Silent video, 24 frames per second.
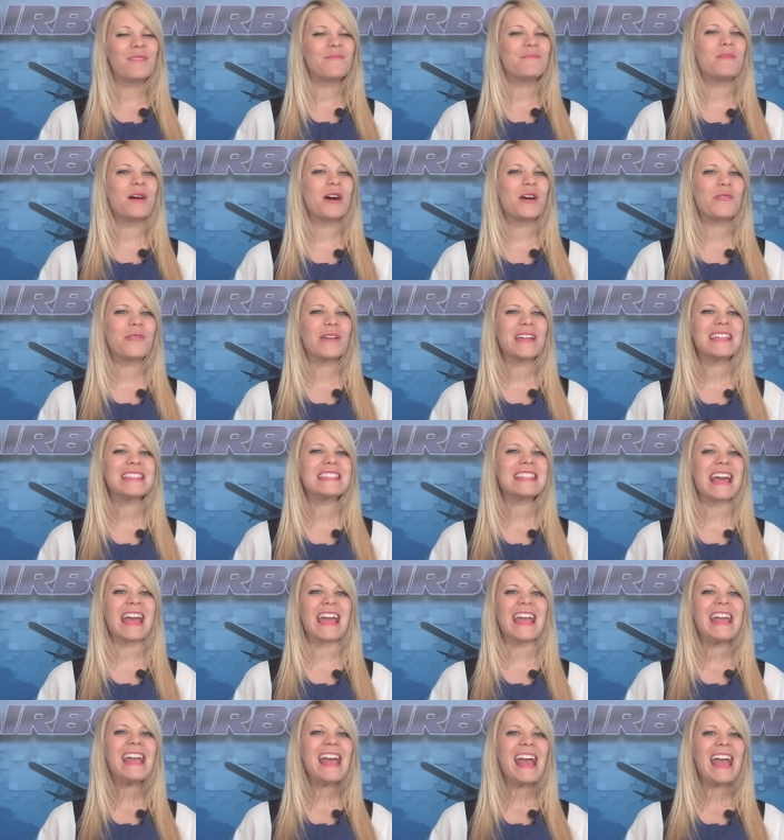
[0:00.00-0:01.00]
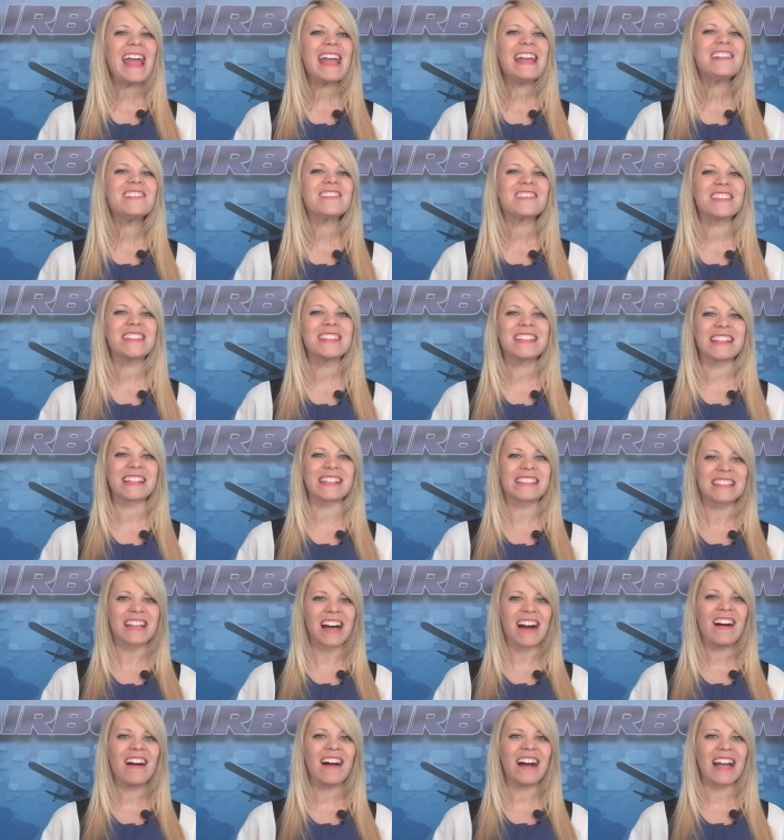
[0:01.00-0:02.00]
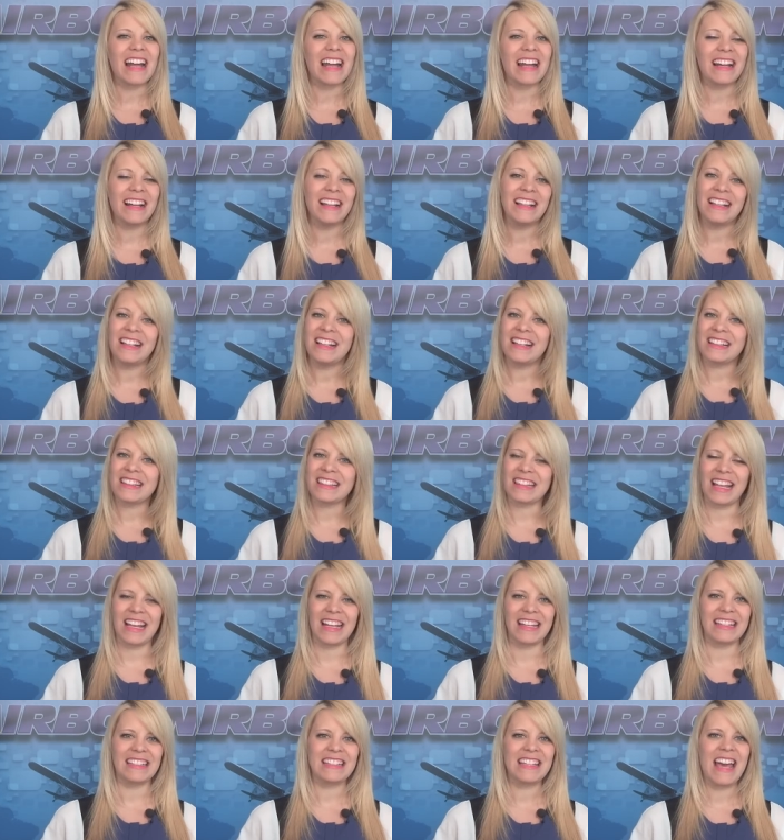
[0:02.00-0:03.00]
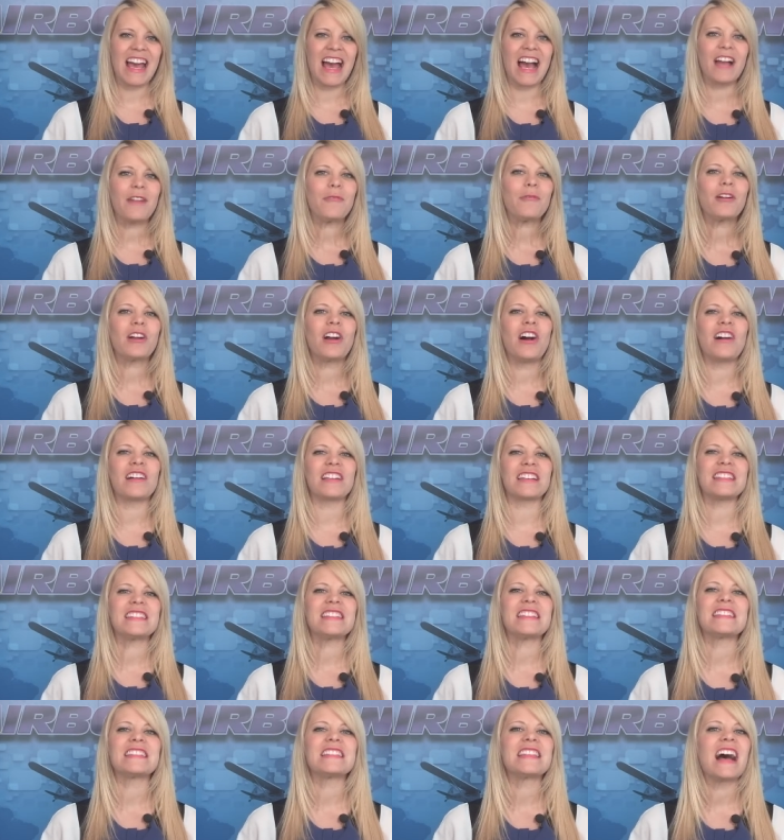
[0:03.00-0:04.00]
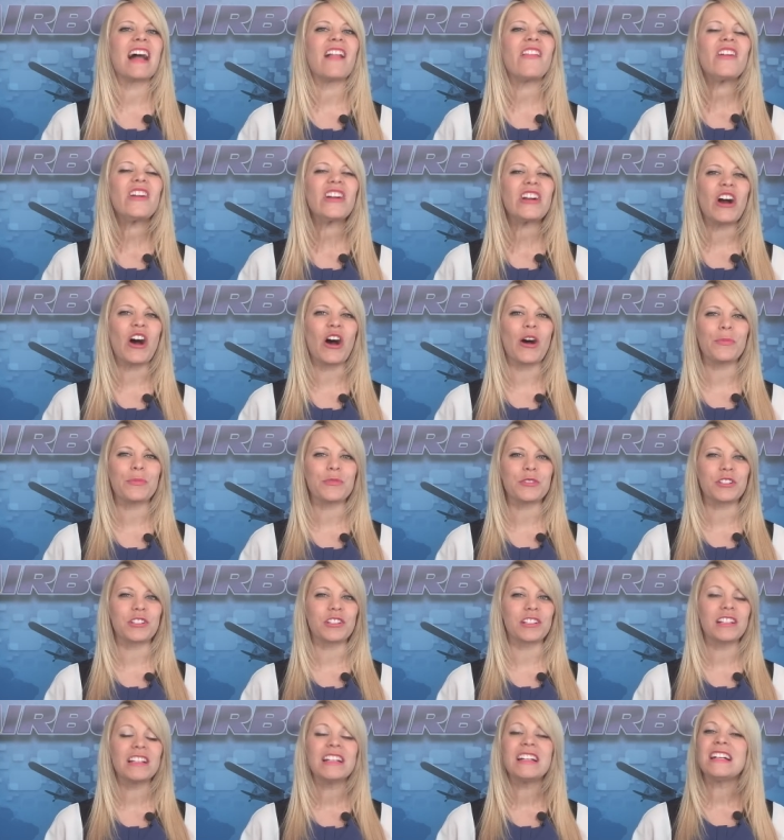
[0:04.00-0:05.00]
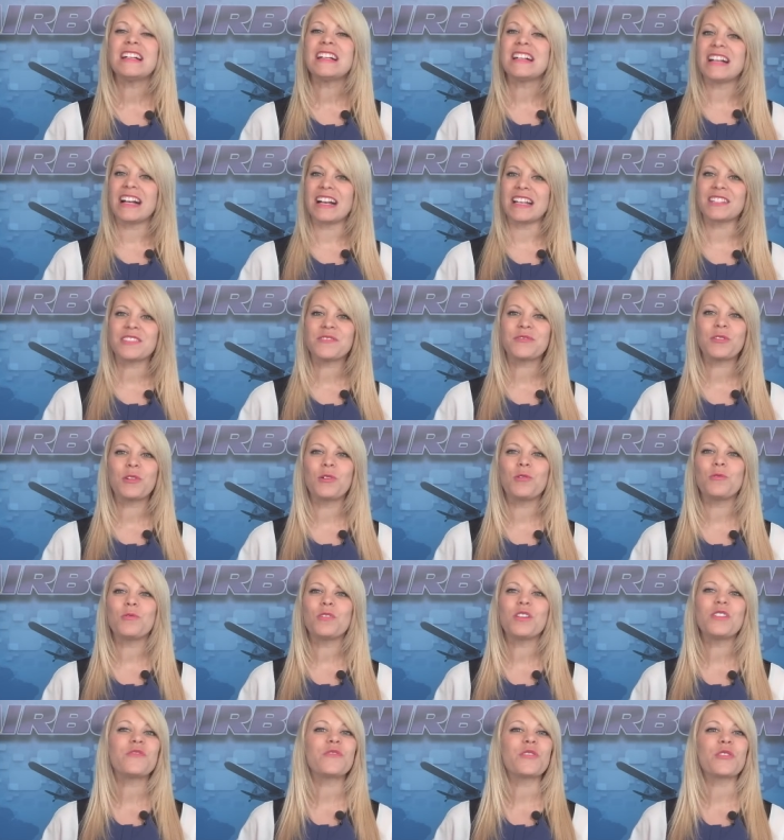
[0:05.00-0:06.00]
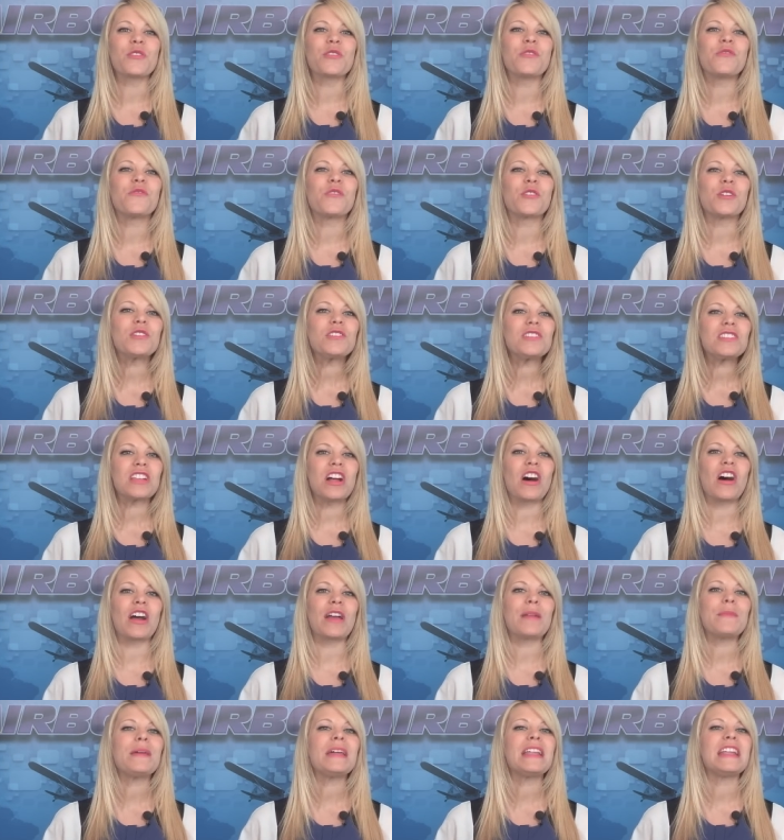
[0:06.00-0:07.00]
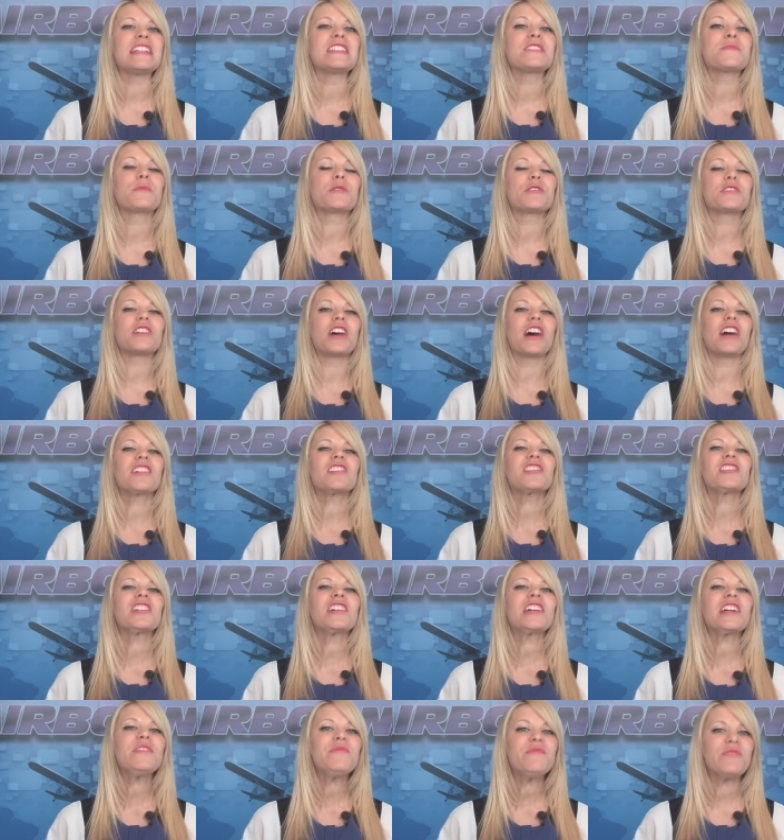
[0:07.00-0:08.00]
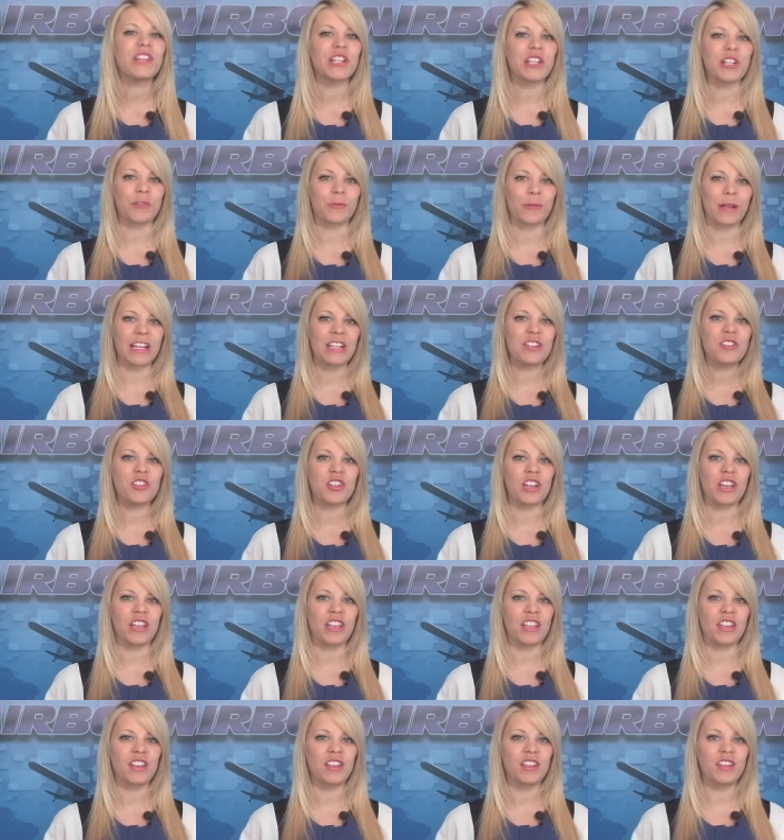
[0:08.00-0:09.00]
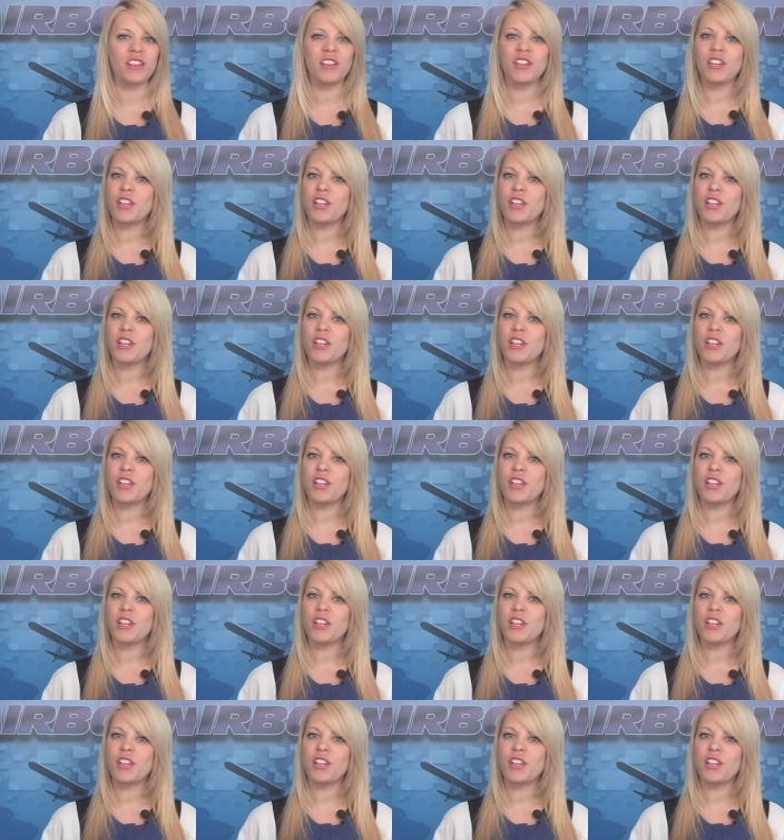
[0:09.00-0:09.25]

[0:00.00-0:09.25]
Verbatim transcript: Boeing's AH-6I light attack reconnaissance helicopter has flown for the first time in its production configuration,